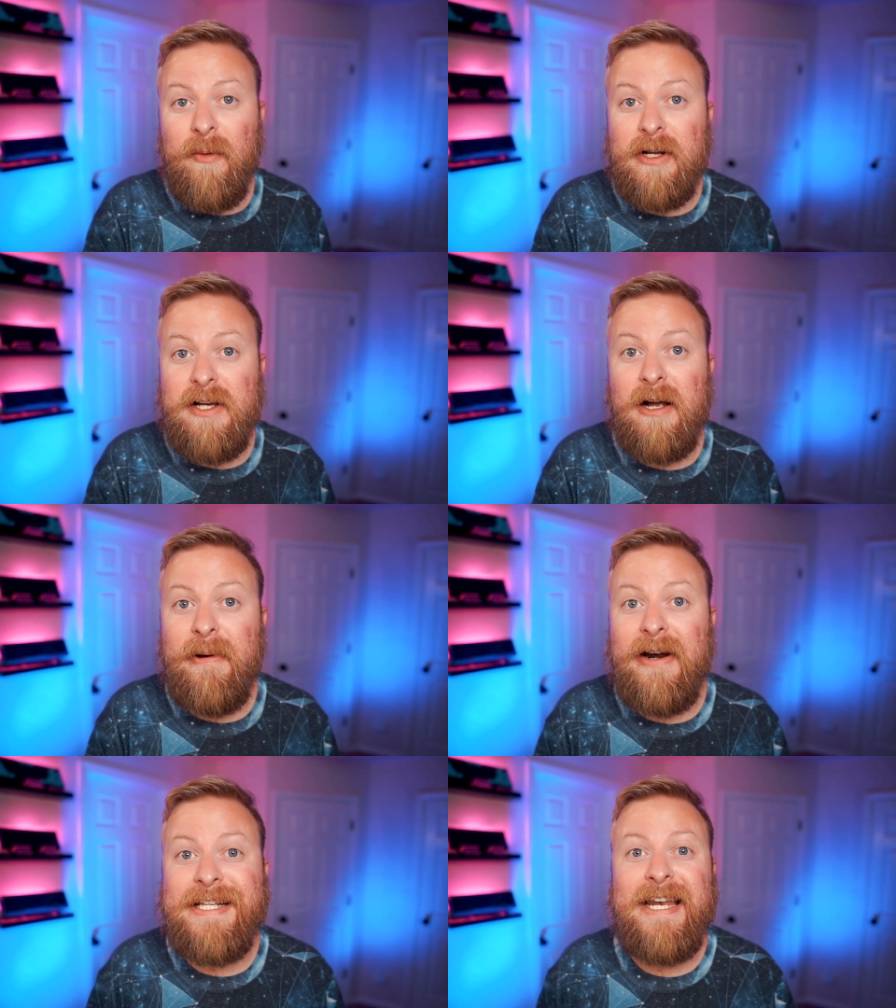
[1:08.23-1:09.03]
I wanna talk
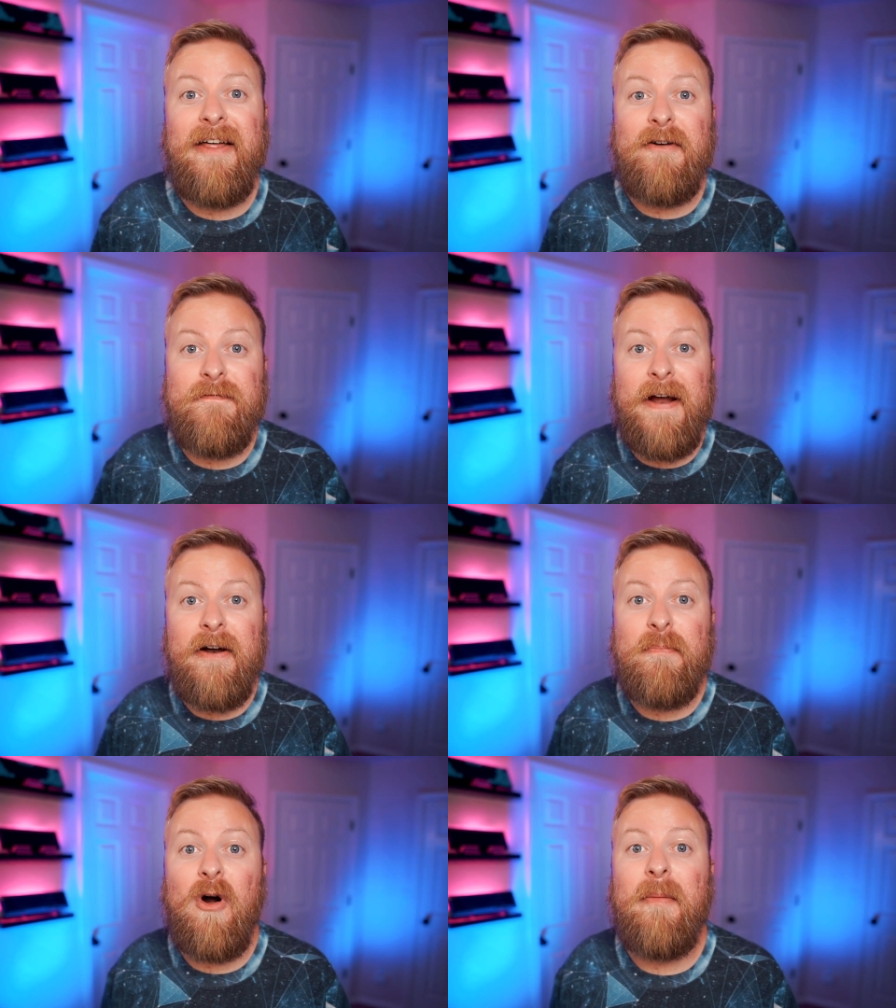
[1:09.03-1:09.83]
about is another
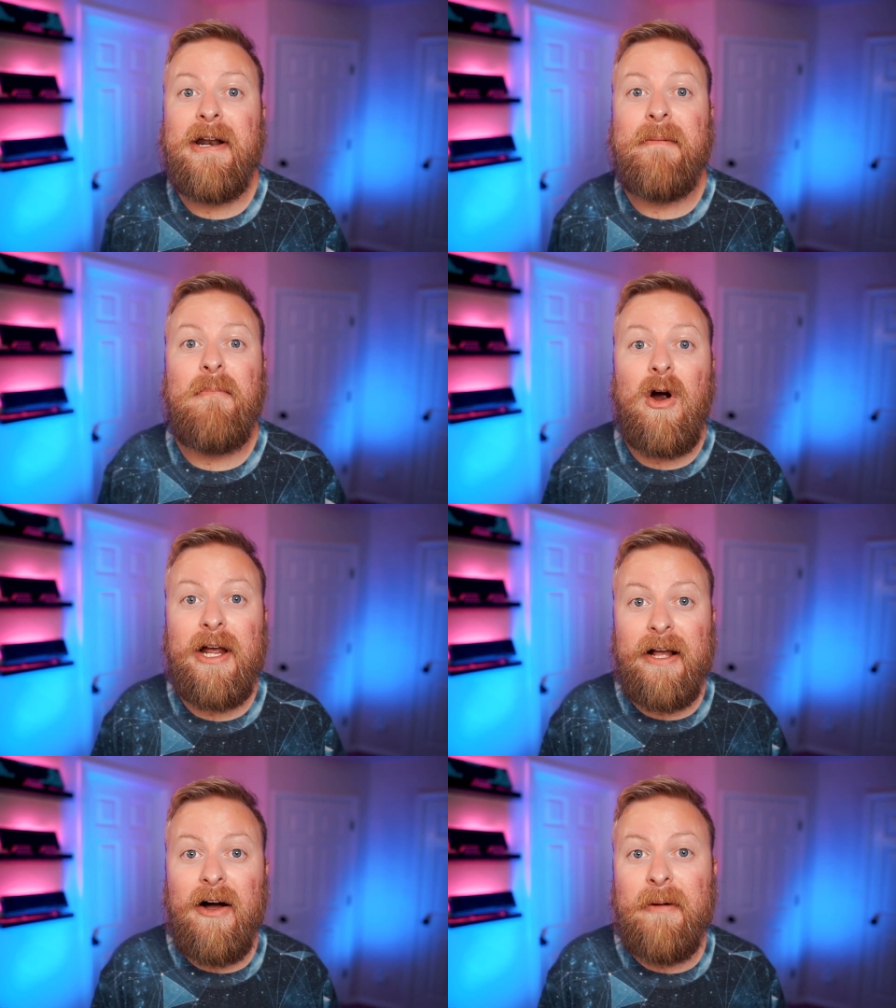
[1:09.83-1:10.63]
very promising
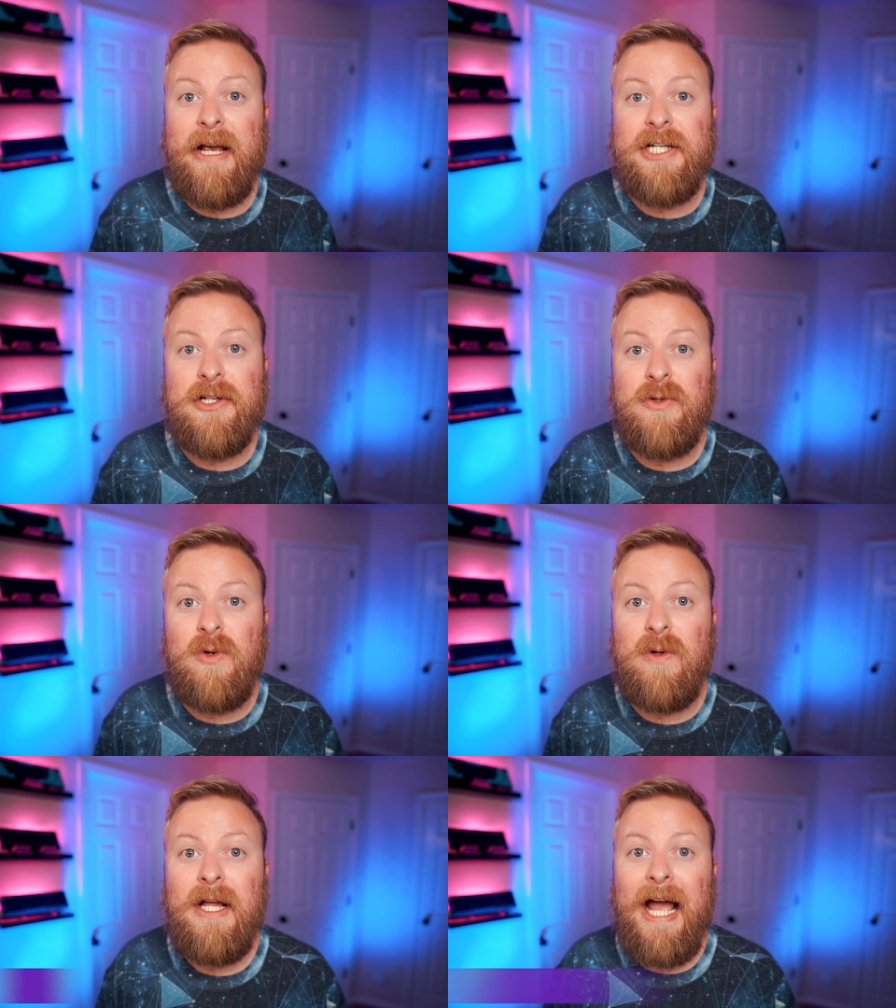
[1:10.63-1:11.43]
marketing automation
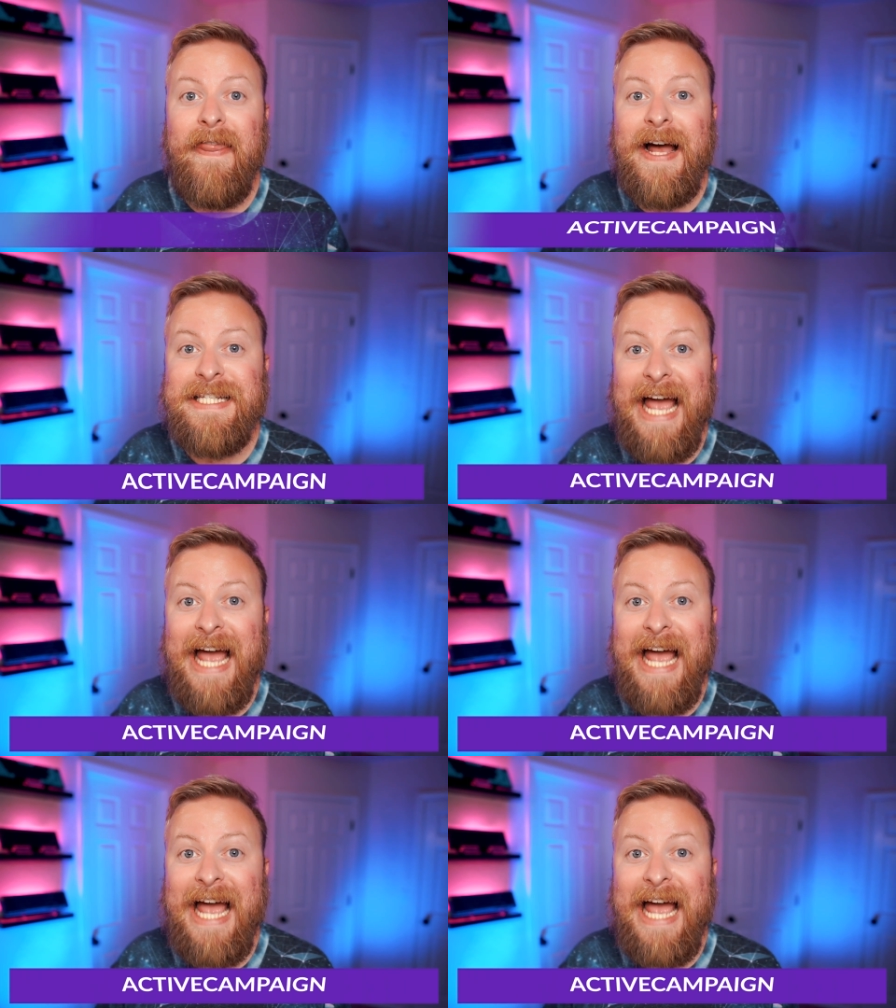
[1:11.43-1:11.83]
tool, and that's